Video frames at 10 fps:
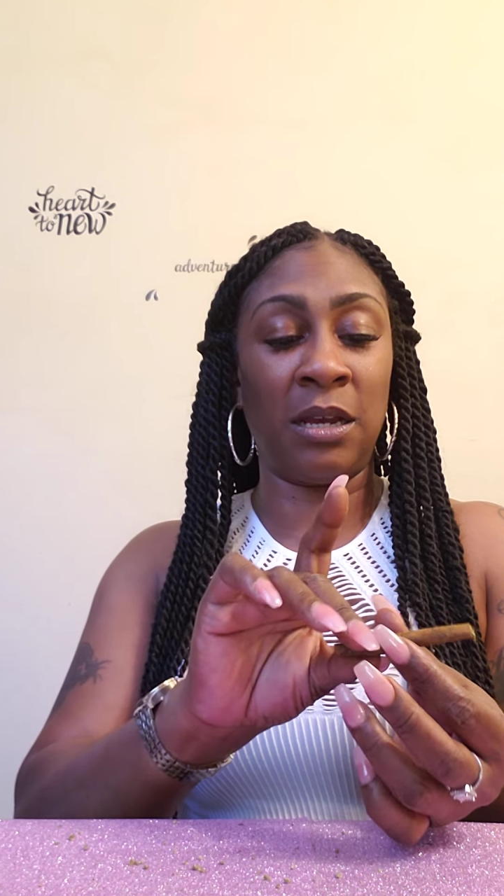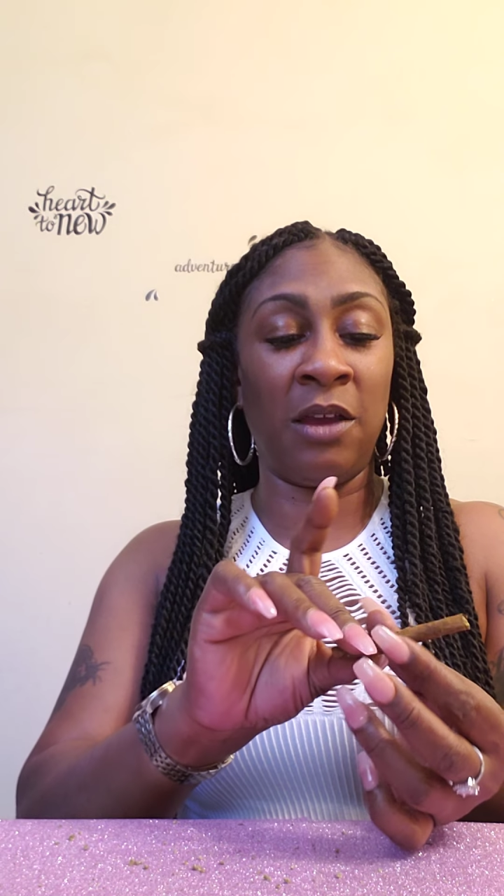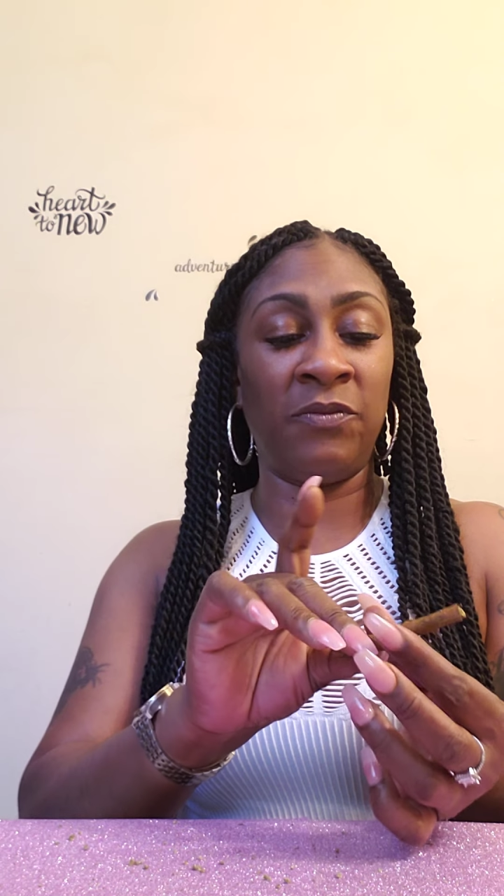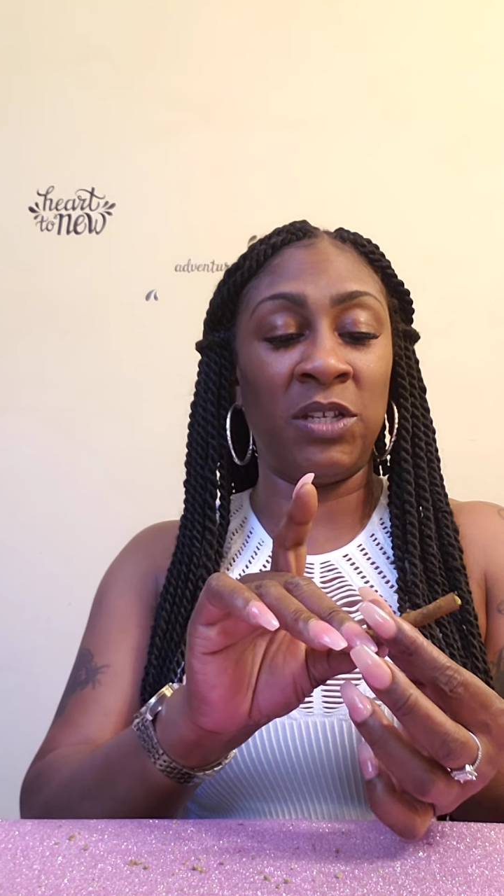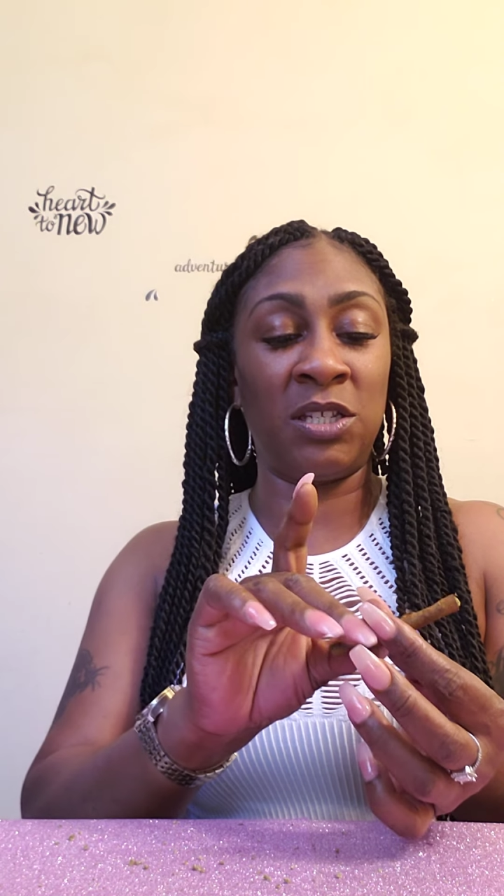
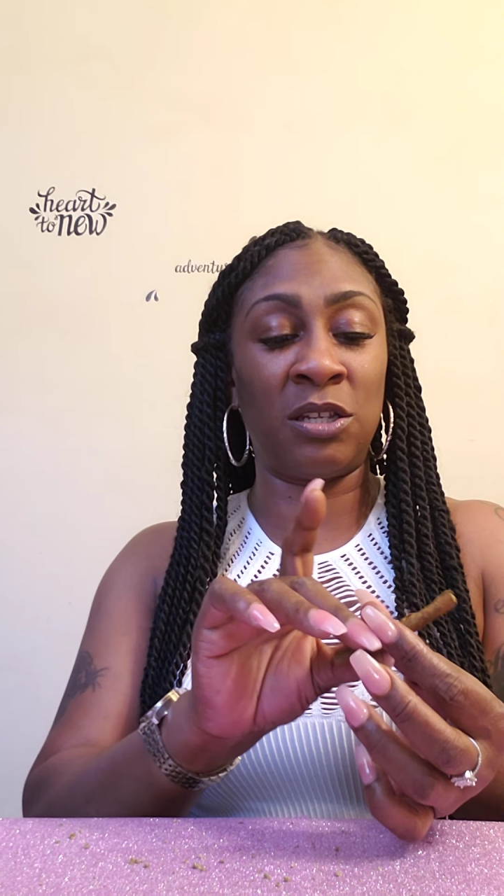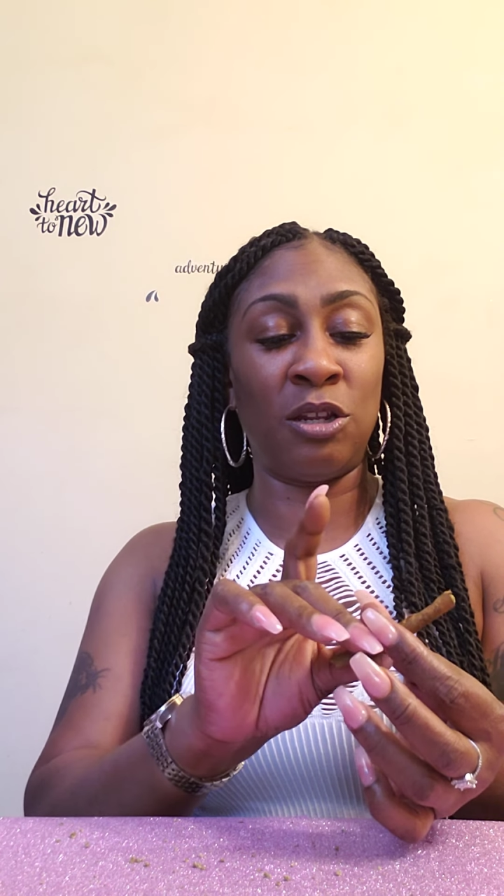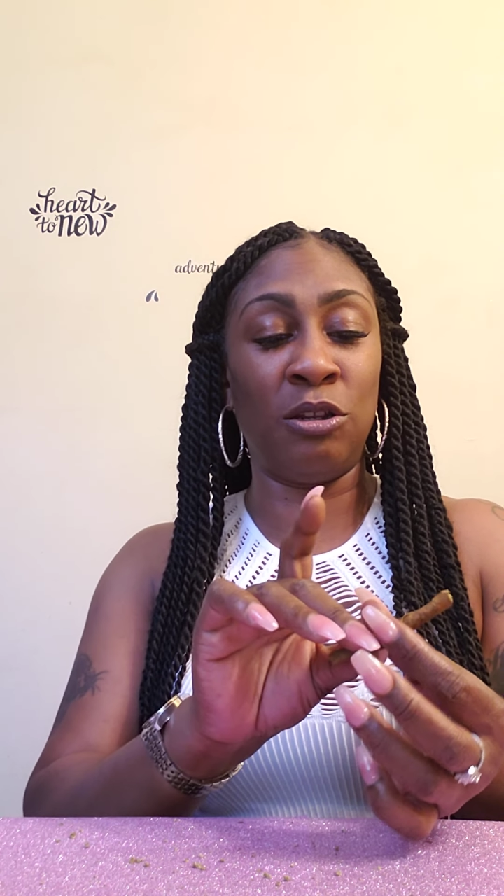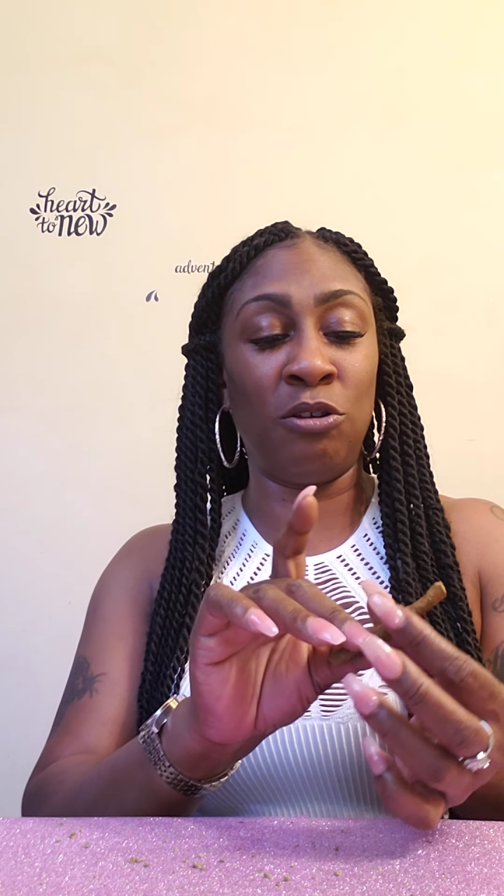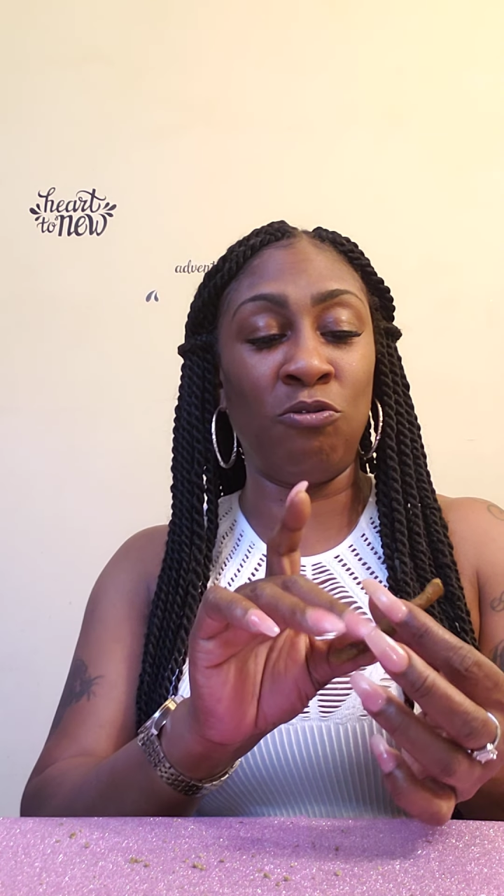of this
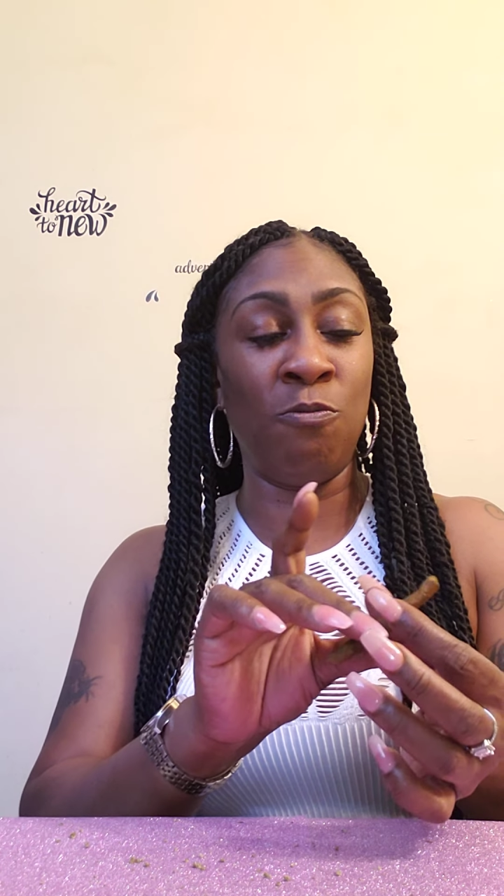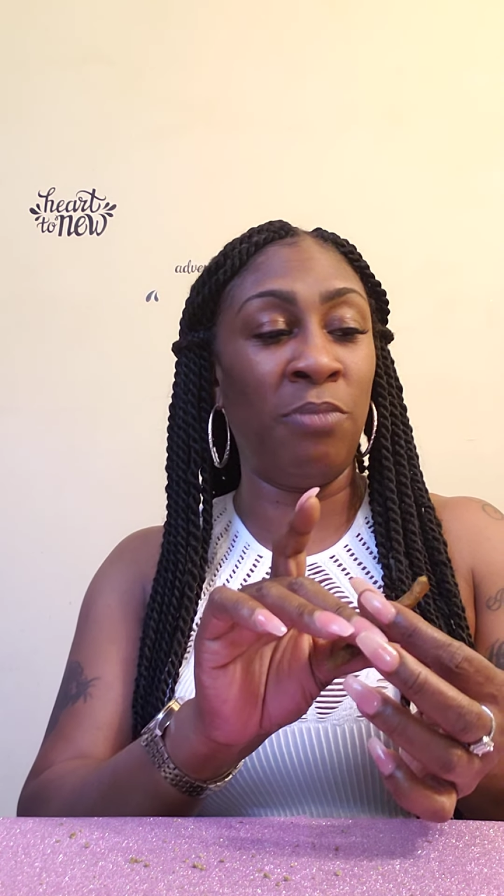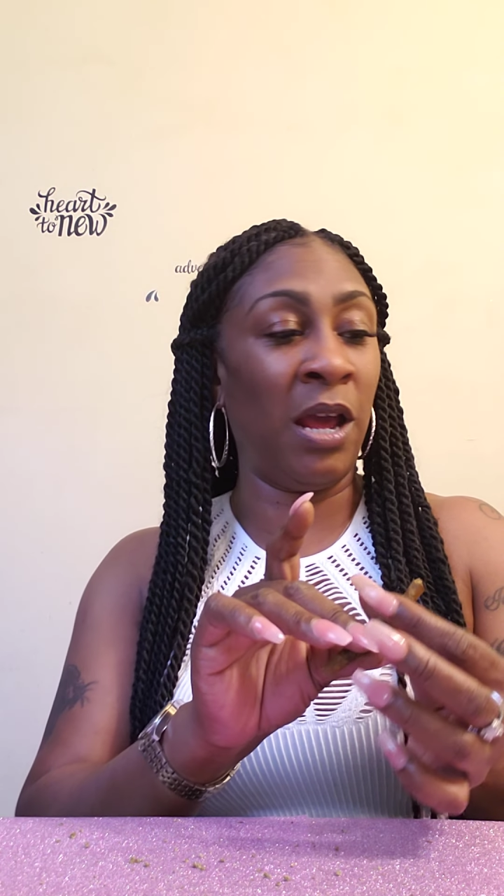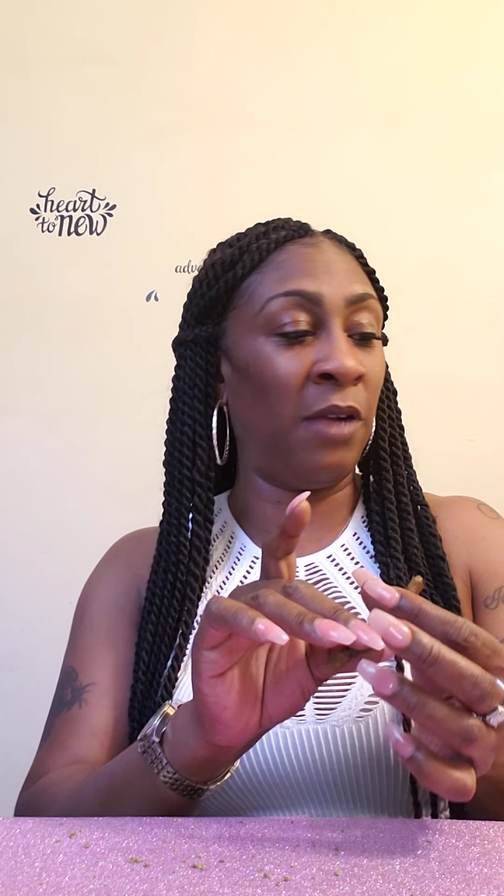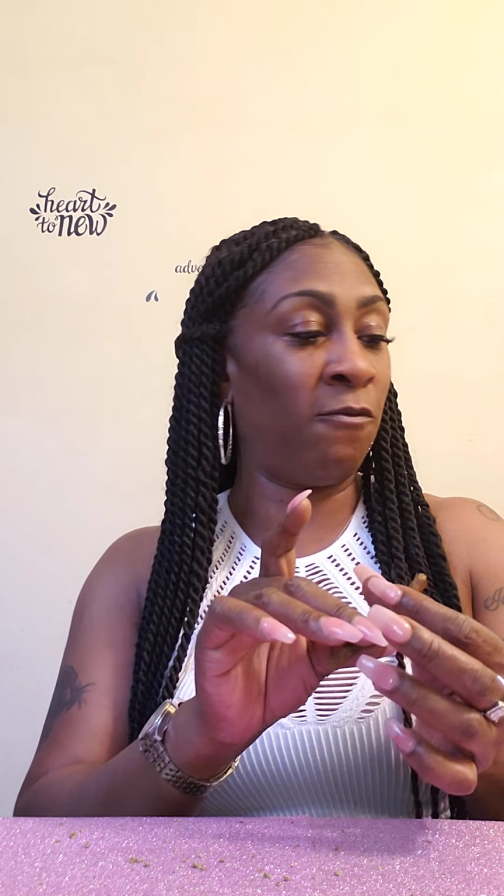little
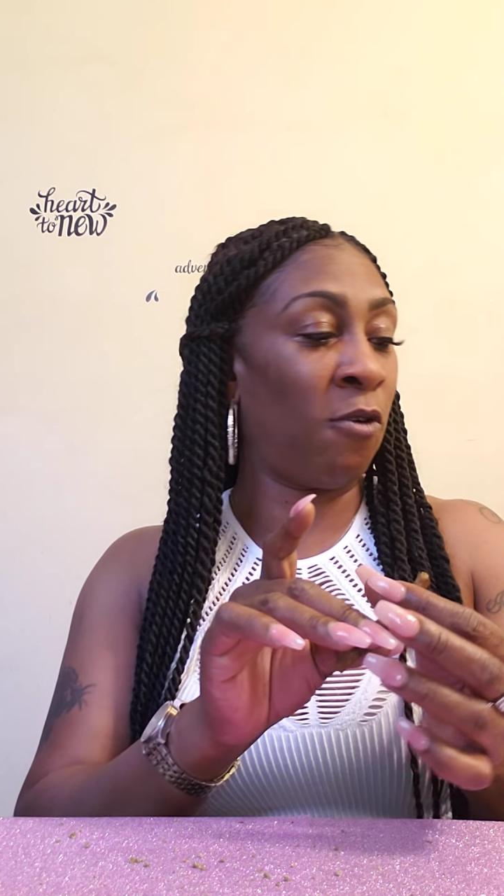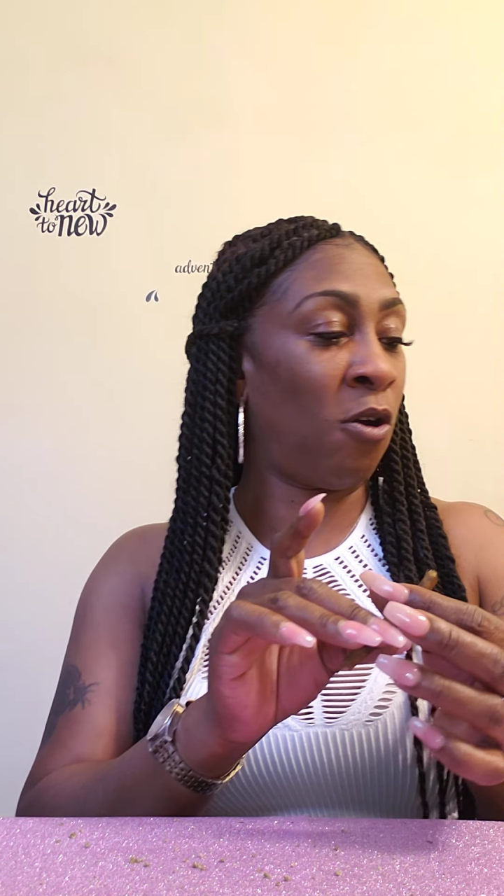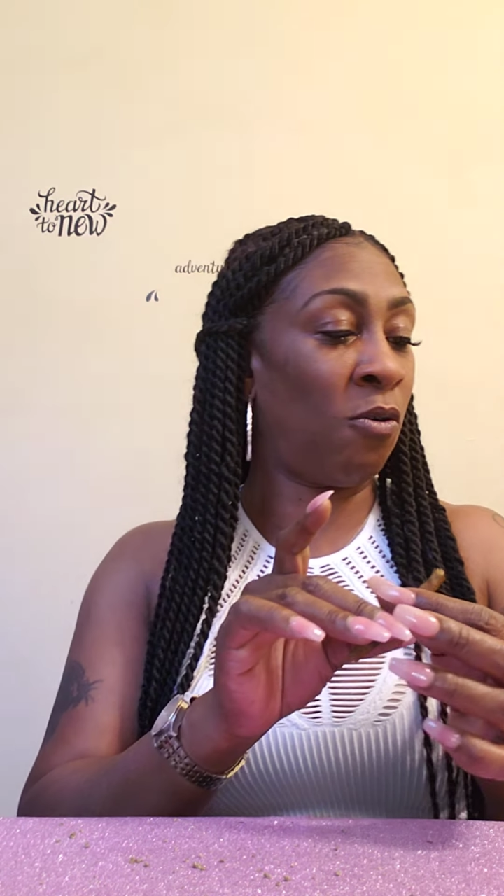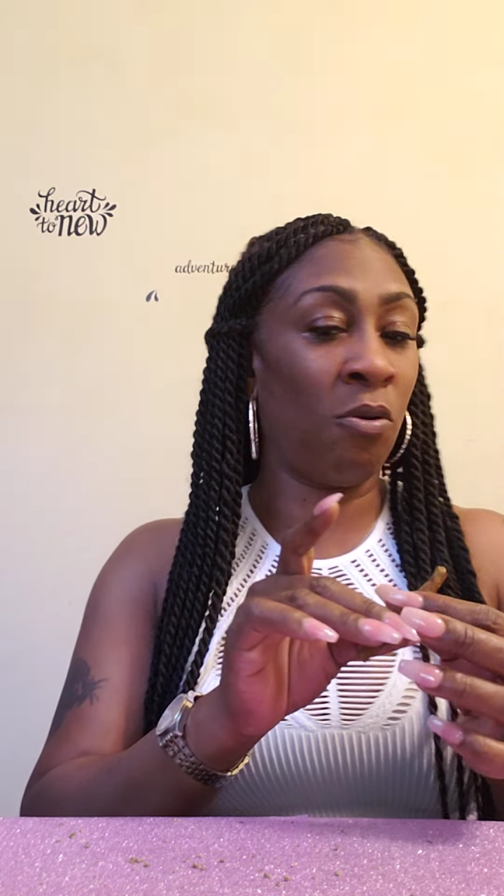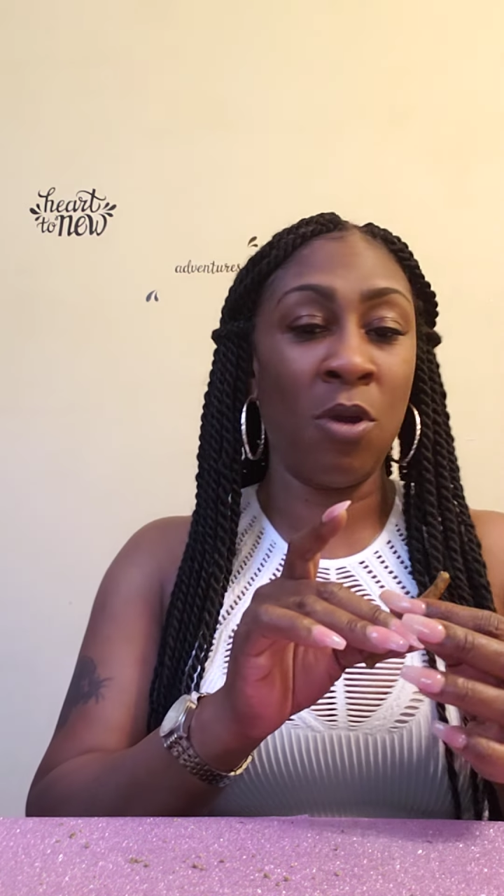blunt
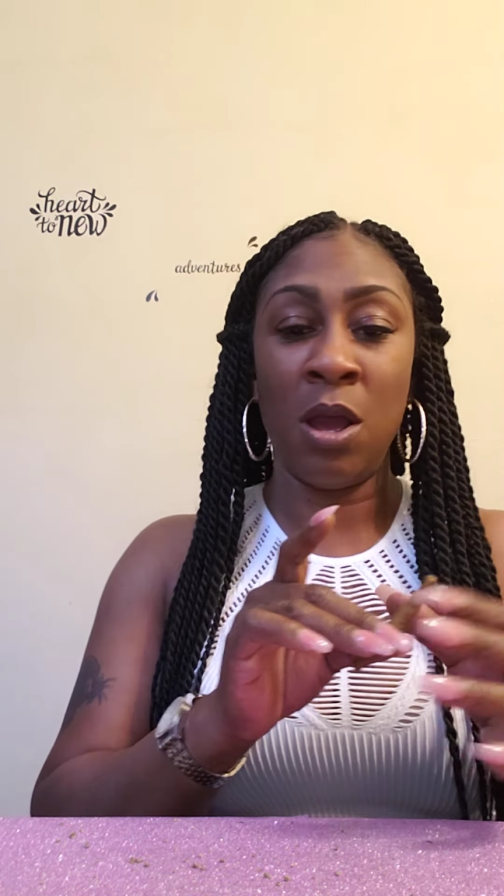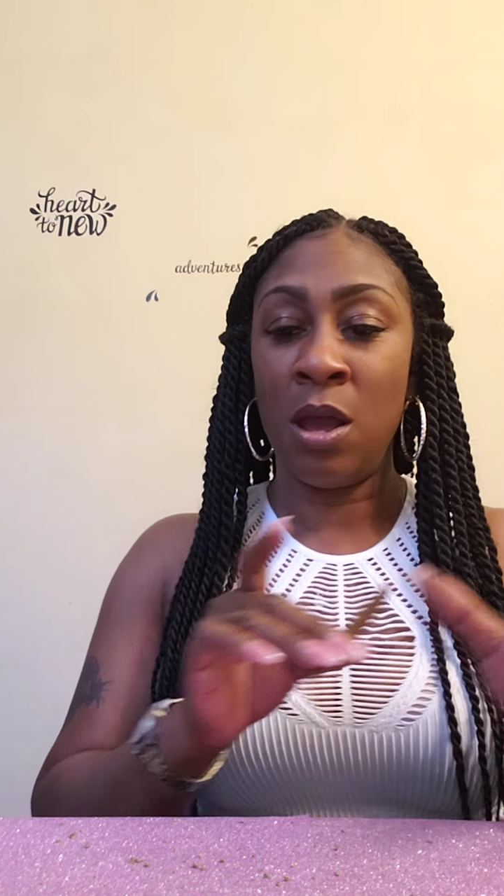roll